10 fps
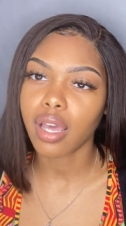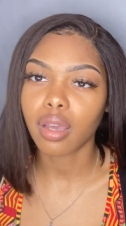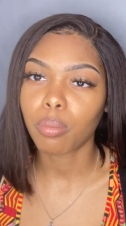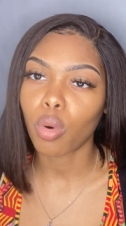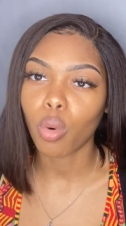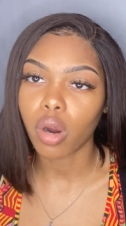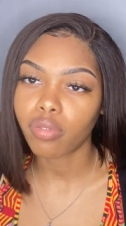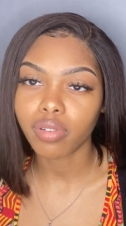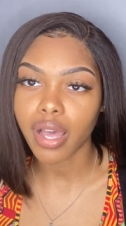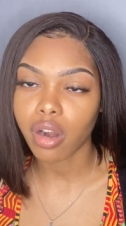like more
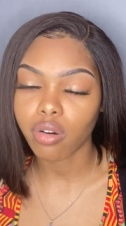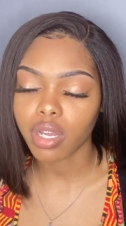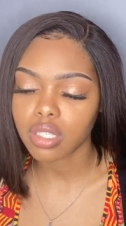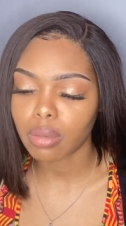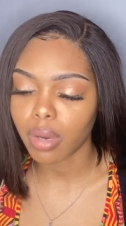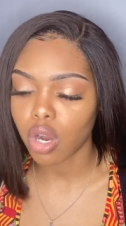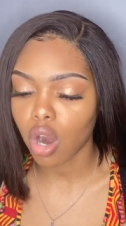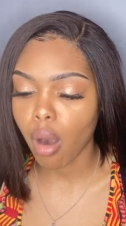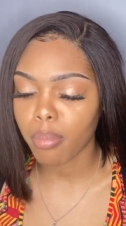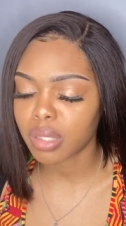flattering to my
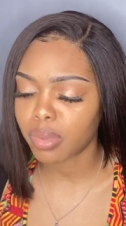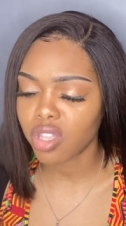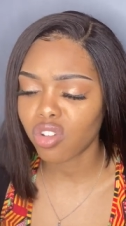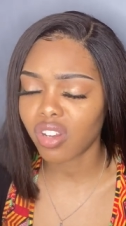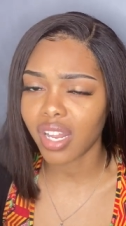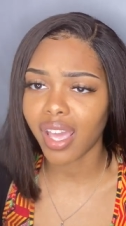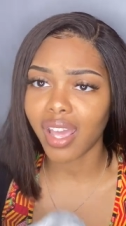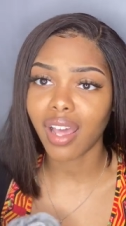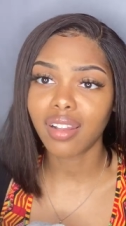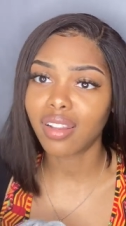arms but other than
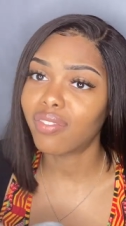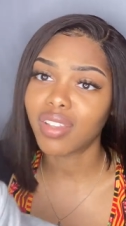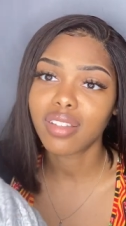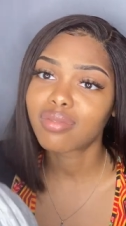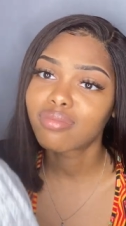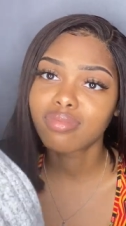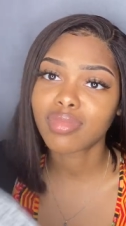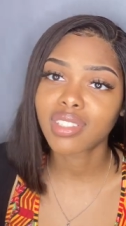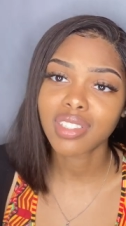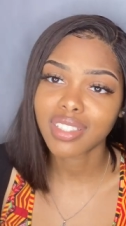that i love it
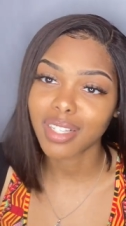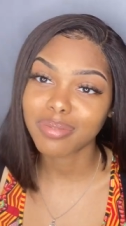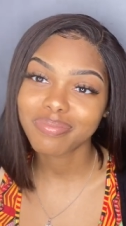so